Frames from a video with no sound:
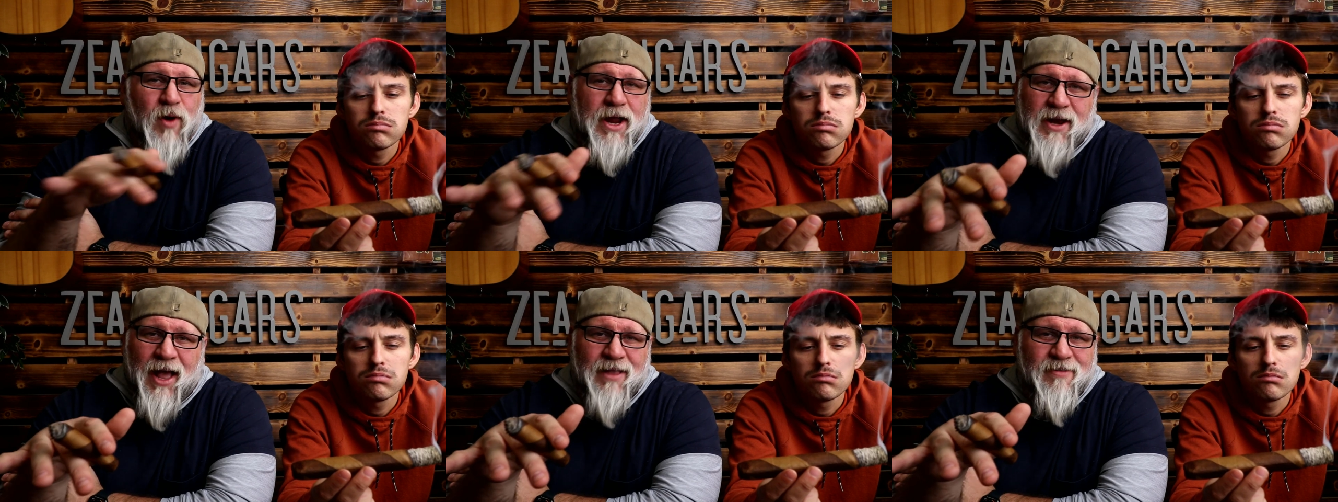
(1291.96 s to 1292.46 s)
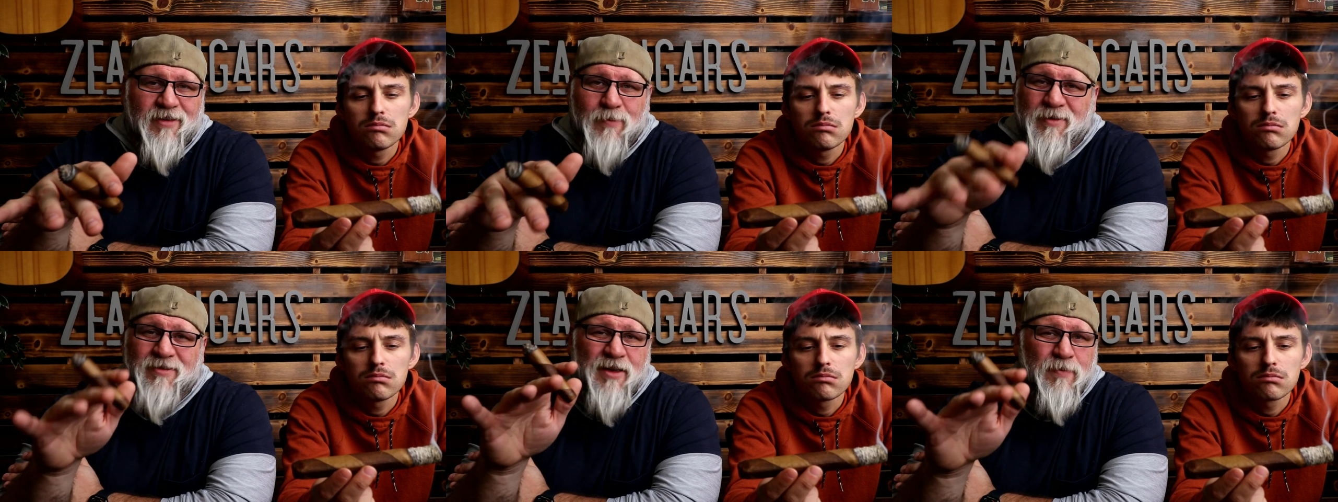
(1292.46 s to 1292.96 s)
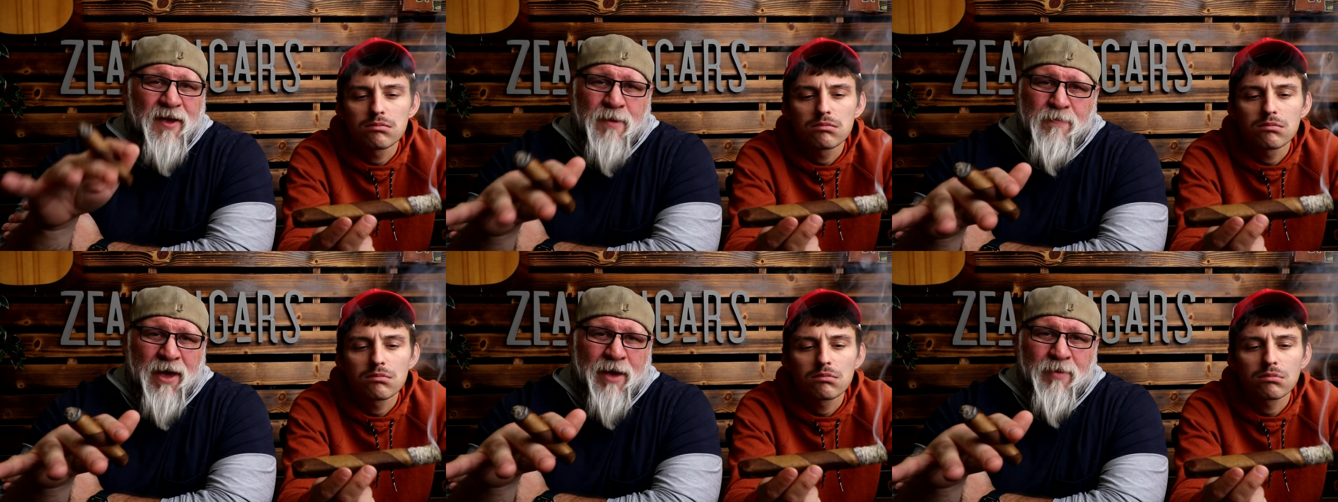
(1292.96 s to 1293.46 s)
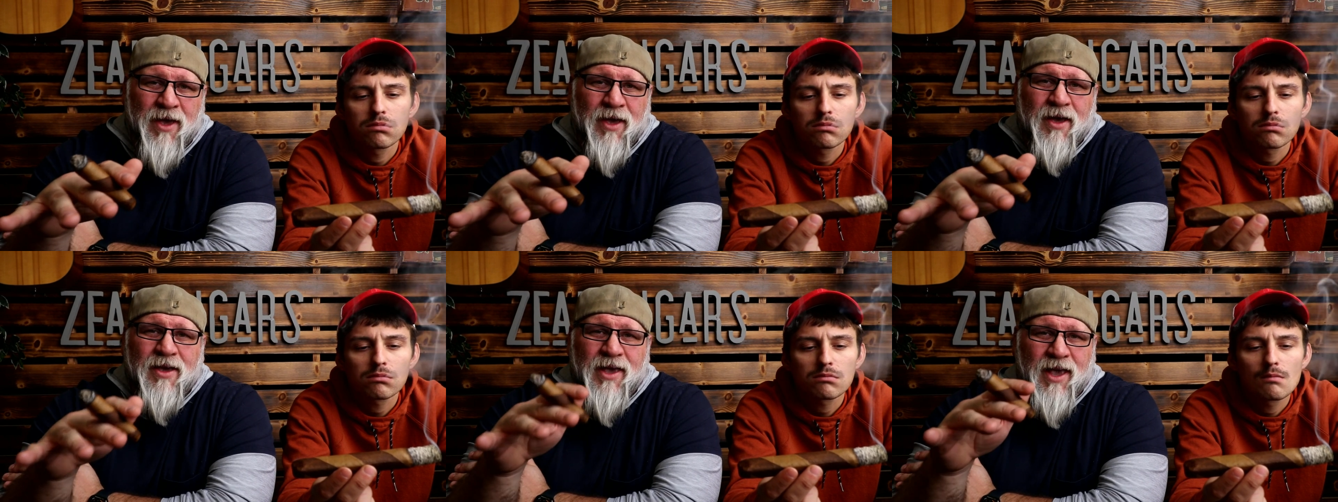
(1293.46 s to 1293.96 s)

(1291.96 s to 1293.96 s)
Speaker 1: a great night's sleep, you slept like a baby.